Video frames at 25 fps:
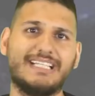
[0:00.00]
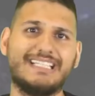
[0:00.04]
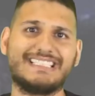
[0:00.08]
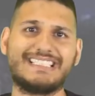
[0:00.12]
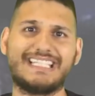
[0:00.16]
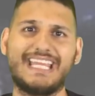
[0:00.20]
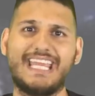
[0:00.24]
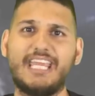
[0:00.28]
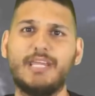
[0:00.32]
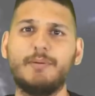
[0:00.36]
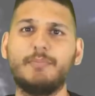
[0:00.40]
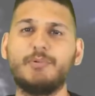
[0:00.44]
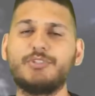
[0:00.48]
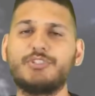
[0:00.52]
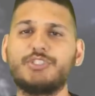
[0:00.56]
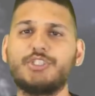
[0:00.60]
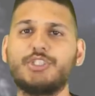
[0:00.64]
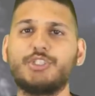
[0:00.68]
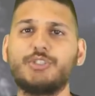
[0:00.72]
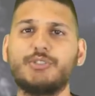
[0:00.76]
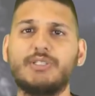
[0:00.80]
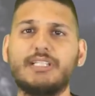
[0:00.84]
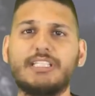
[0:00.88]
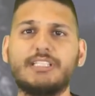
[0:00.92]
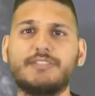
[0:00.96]
is able
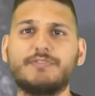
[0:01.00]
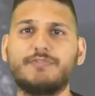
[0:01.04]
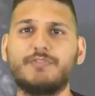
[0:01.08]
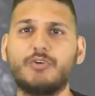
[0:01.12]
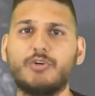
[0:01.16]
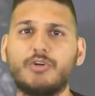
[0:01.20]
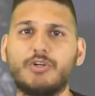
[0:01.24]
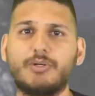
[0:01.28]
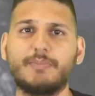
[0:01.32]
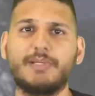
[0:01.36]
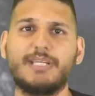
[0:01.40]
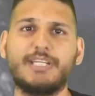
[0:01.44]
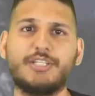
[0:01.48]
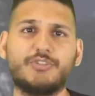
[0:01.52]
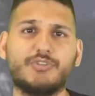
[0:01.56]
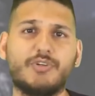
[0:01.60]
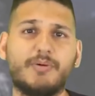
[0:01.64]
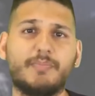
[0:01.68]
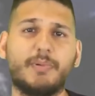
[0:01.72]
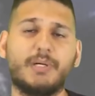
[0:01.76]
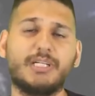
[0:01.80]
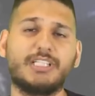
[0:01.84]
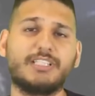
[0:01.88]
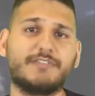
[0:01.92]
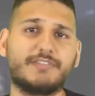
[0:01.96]
to transform into
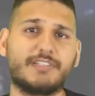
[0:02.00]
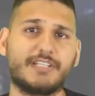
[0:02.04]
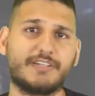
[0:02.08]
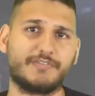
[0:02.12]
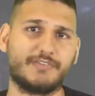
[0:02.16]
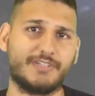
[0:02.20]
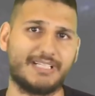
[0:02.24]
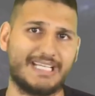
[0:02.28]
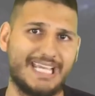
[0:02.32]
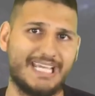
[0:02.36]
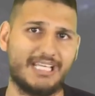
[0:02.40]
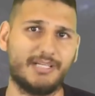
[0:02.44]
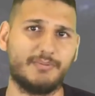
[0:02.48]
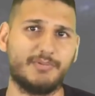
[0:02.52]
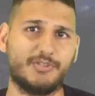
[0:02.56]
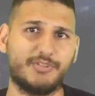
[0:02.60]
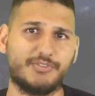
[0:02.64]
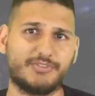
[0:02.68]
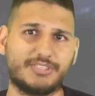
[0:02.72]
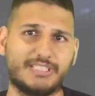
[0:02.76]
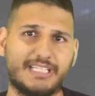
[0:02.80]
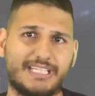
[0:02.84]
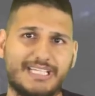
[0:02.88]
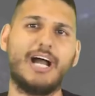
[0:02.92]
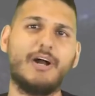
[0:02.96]
a bunch of different
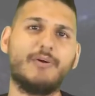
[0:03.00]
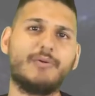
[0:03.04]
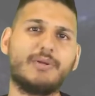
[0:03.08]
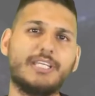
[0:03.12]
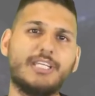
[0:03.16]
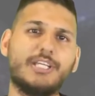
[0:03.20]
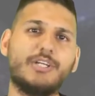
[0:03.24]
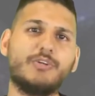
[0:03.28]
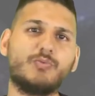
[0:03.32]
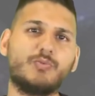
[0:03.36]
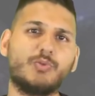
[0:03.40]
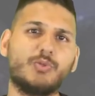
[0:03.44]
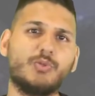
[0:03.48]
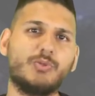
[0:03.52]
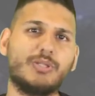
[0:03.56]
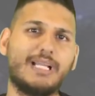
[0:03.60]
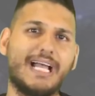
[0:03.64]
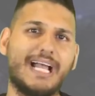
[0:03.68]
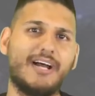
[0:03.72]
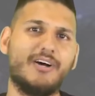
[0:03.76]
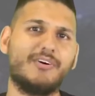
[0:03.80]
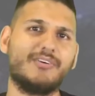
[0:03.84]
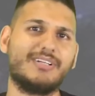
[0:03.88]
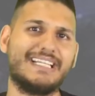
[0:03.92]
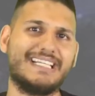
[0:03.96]
animals, how can you rule
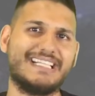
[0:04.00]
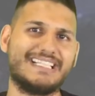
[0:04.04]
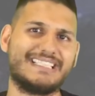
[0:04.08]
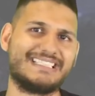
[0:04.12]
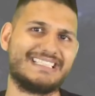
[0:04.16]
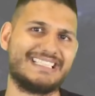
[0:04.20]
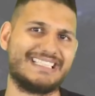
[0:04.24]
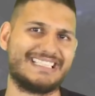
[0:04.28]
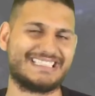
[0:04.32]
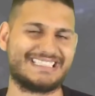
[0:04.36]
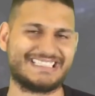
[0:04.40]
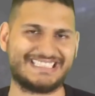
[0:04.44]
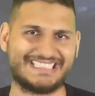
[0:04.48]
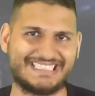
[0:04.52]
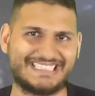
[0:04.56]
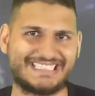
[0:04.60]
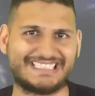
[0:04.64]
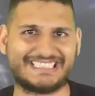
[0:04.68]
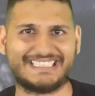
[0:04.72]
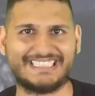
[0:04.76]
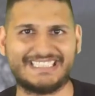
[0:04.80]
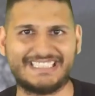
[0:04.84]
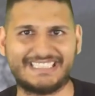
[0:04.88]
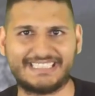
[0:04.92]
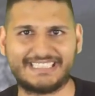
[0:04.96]
out its
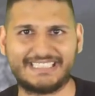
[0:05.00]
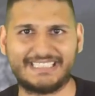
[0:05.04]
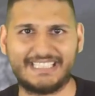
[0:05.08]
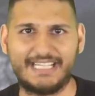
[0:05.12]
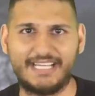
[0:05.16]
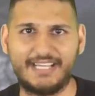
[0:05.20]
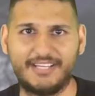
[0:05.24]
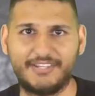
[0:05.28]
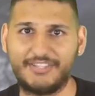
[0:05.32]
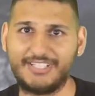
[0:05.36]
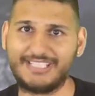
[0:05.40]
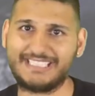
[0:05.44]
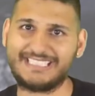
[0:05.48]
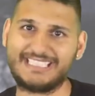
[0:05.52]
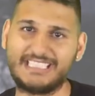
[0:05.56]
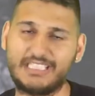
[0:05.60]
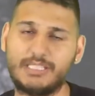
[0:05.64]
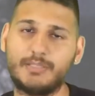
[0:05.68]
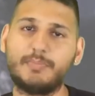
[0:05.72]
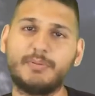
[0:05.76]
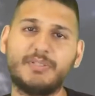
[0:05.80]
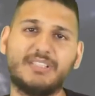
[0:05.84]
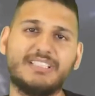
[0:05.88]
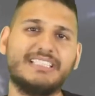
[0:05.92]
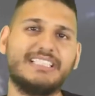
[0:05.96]
existence? The
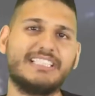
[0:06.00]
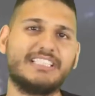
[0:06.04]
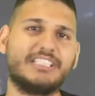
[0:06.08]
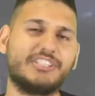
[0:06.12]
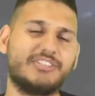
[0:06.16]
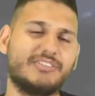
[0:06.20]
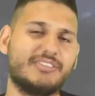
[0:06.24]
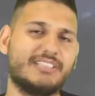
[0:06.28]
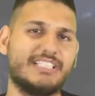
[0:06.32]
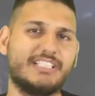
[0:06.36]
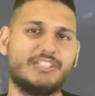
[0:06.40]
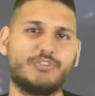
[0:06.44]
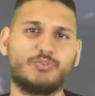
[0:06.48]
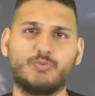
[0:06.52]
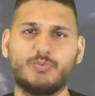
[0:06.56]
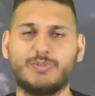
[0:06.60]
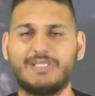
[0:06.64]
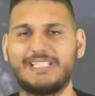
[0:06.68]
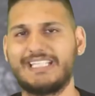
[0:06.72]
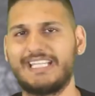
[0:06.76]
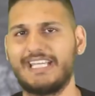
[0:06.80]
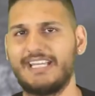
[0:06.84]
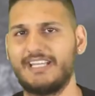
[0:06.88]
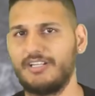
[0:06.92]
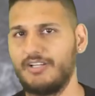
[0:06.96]
simple answer is
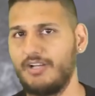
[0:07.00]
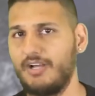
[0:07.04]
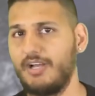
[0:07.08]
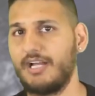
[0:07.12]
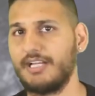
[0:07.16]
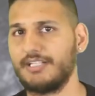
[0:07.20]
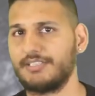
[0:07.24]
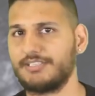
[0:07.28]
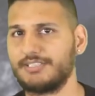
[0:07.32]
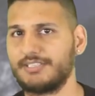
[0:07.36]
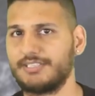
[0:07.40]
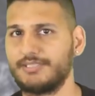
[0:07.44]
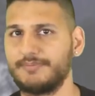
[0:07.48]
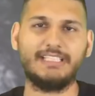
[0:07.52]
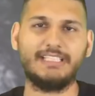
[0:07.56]
we cannot.